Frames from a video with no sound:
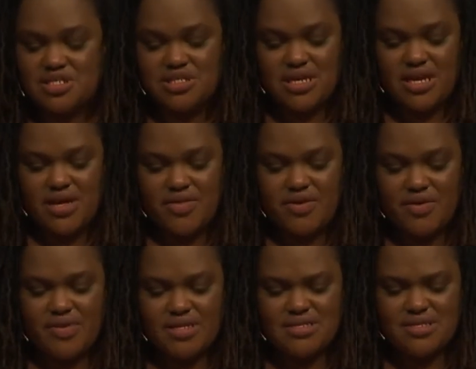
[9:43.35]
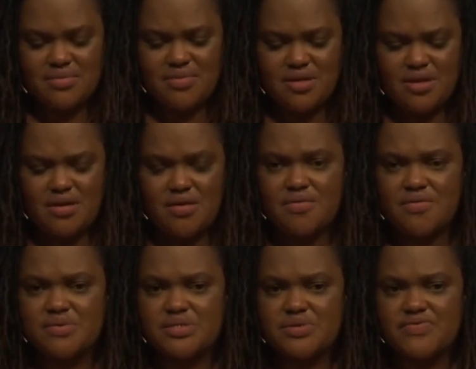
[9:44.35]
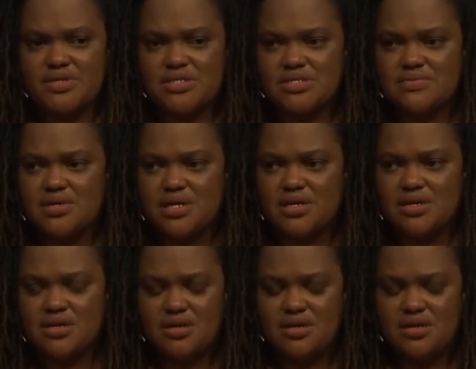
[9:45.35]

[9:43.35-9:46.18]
together that something new was revealed to me.